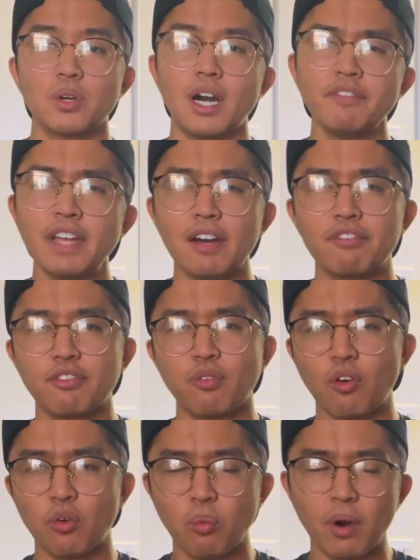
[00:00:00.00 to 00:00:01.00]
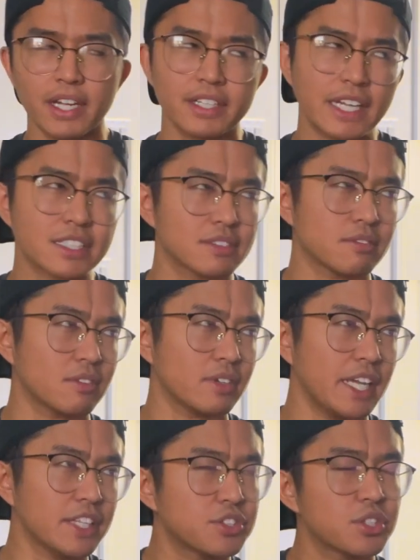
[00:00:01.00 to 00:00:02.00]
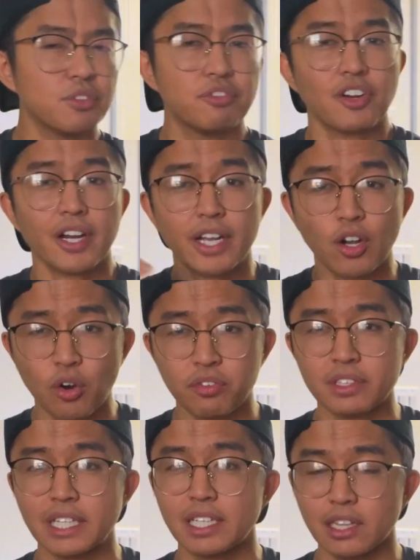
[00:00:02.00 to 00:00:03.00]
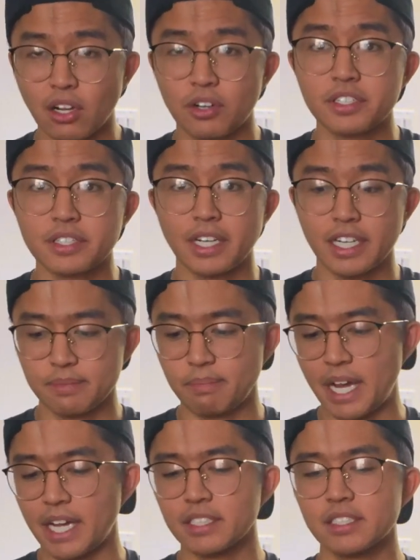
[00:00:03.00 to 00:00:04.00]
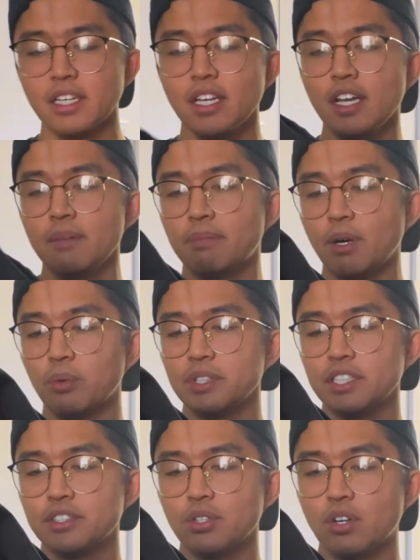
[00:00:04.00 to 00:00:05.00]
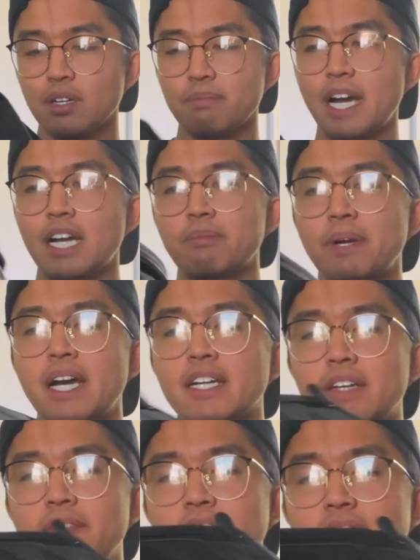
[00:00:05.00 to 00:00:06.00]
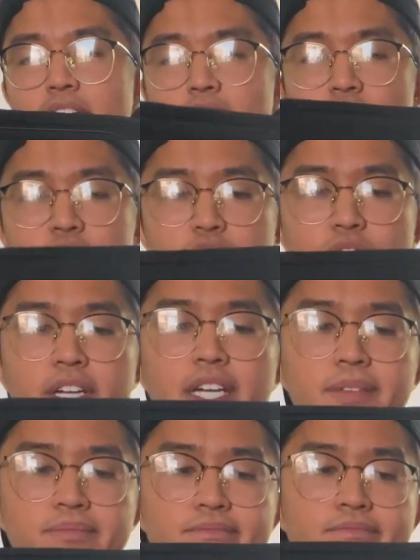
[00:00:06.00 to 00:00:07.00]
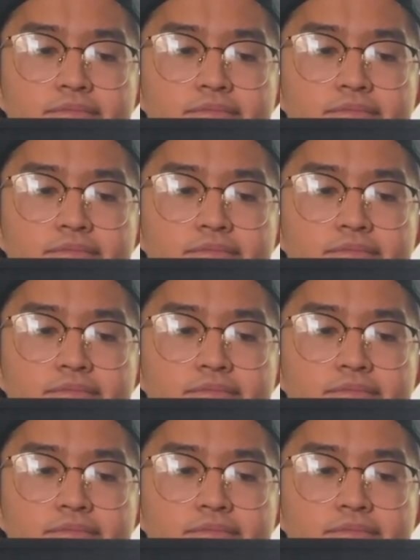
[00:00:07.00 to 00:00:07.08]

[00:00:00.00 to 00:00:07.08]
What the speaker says: I'm not, for one, that's into very overly large sized bags. But with this Tory backpack, I mean, it looks great.